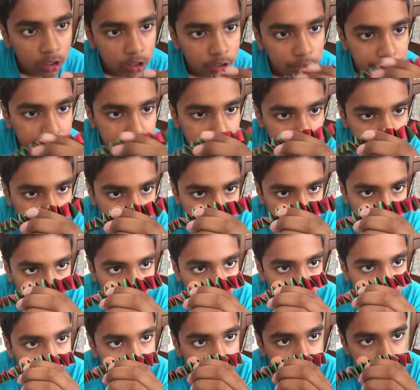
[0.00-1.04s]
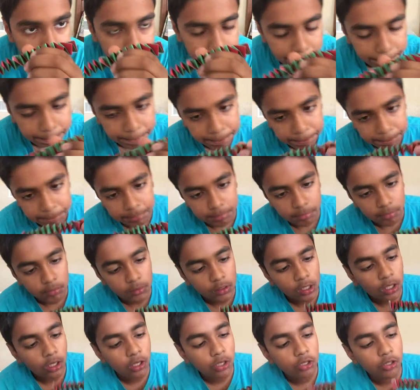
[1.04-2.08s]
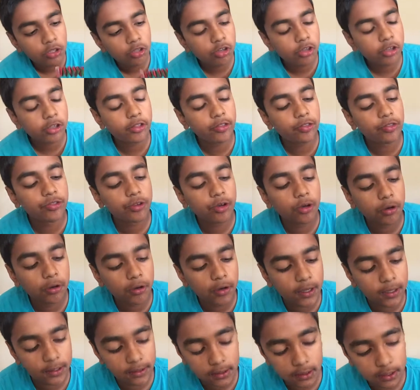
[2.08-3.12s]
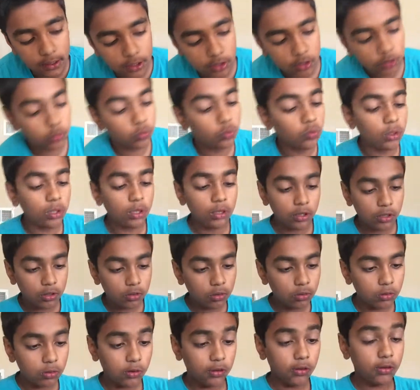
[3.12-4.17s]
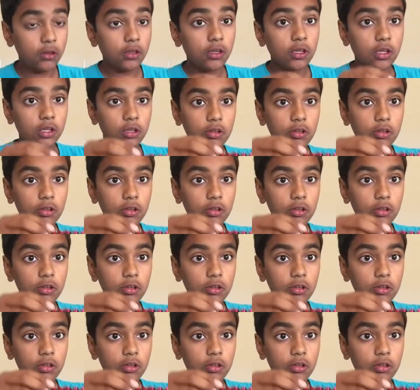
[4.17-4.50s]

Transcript: You can throw it. It's really cool.